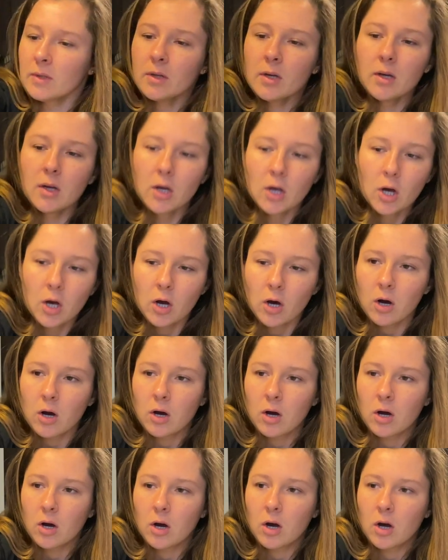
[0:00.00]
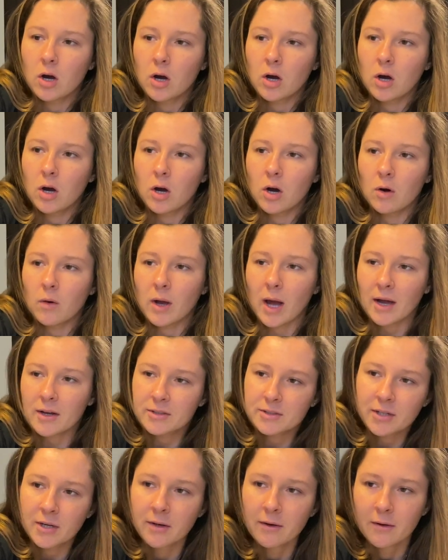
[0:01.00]
Oh
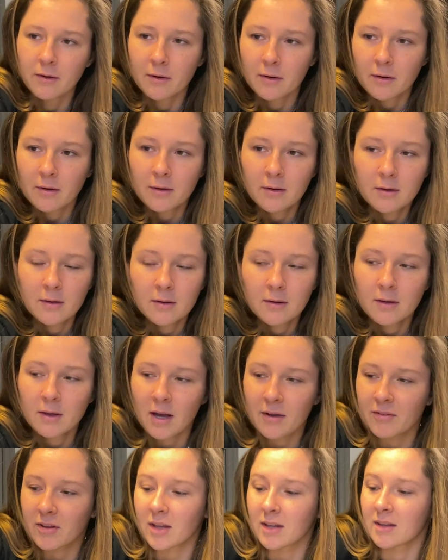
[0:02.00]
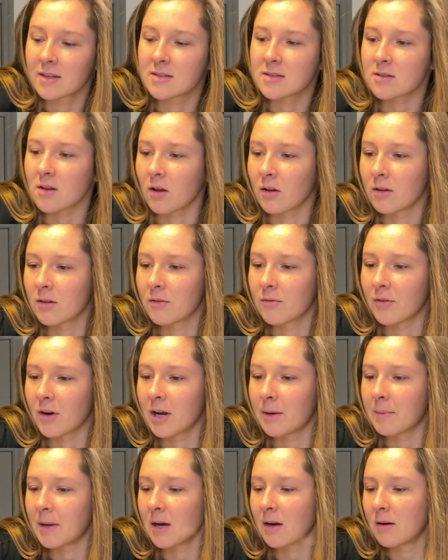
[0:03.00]
gosh. I feel like this is all in the
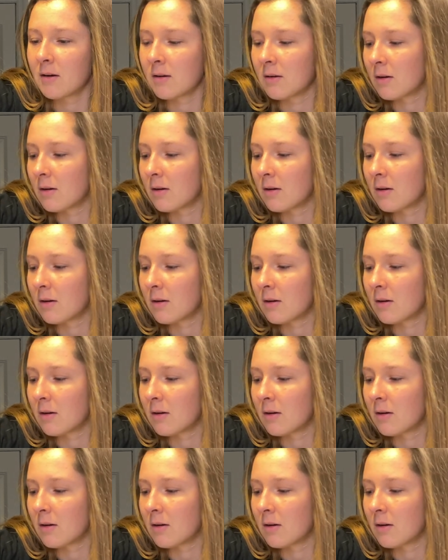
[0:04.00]
frame now.